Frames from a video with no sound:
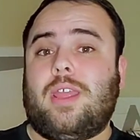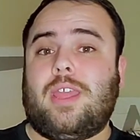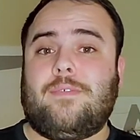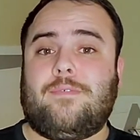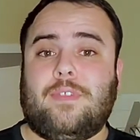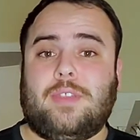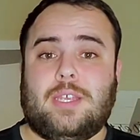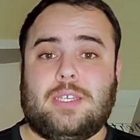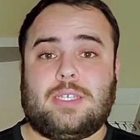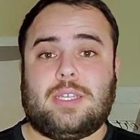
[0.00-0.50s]

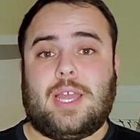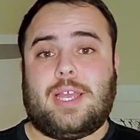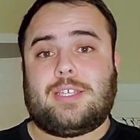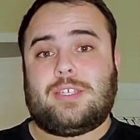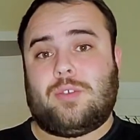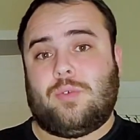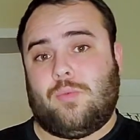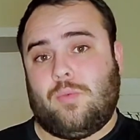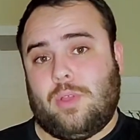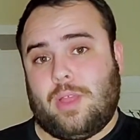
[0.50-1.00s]
If it does
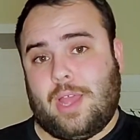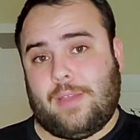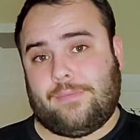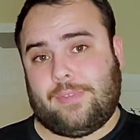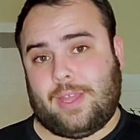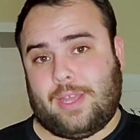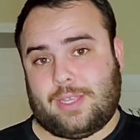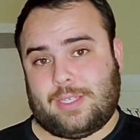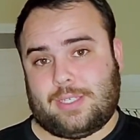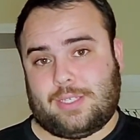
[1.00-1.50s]
less, we'll have
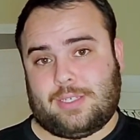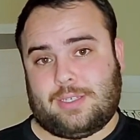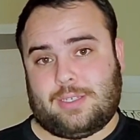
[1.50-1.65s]
less.